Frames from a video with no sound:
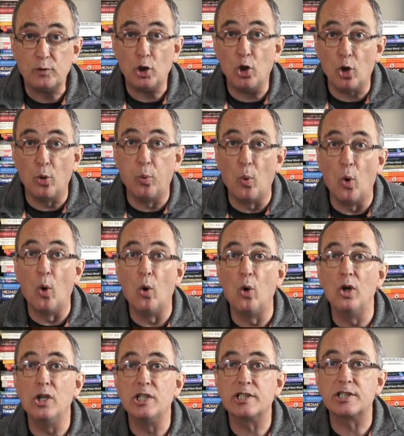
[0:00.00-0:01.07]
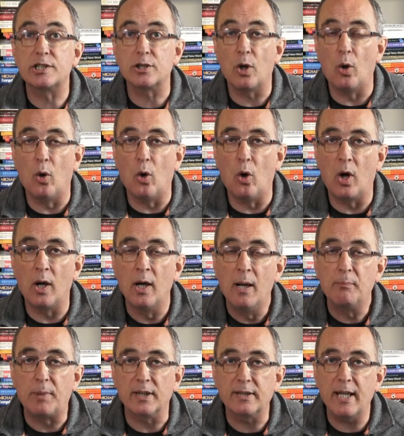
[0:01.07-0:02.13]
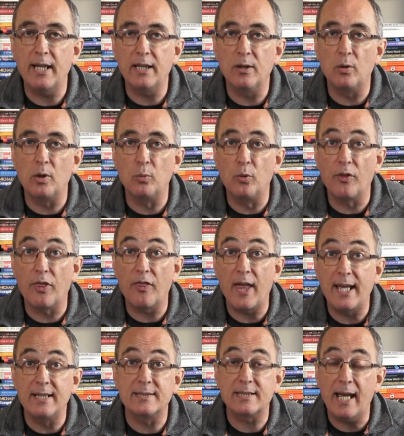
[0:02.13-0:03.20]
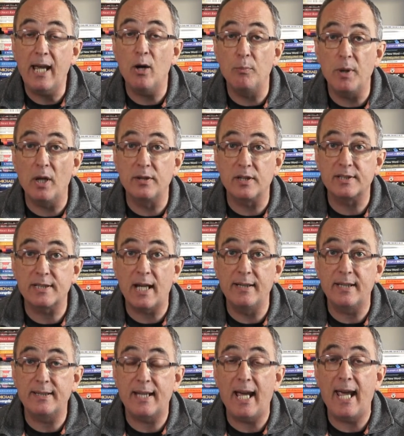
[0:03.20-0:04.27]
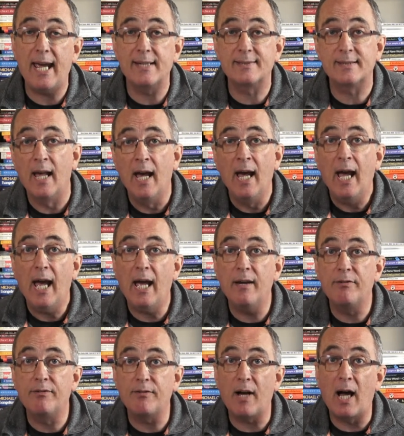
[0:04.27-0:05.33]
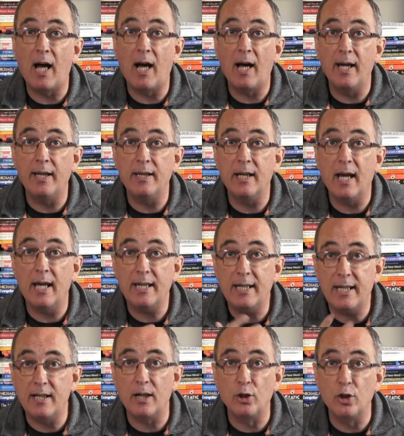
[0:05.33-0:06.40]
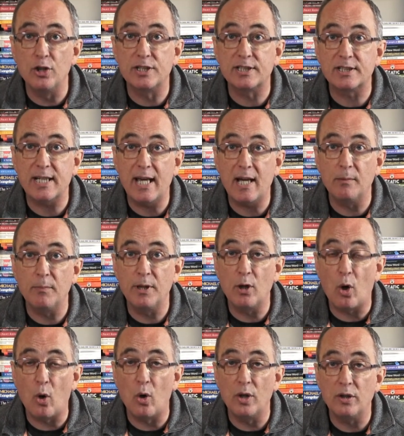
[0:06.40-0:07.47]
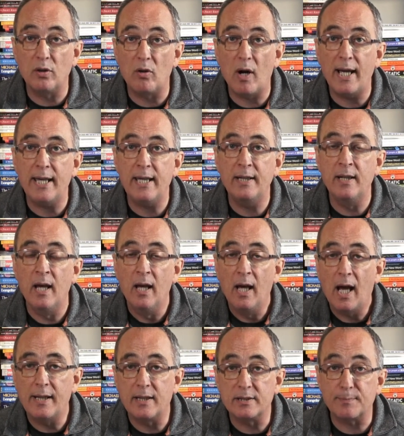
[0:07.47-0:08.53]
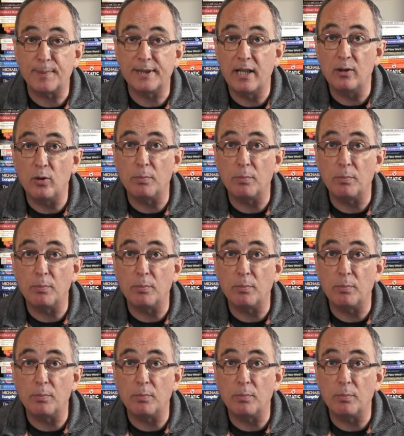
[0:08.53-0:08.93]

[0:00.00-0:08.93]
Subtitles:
quotes or particular things that help me understand the text. If I hear a good sermon online and there's a particular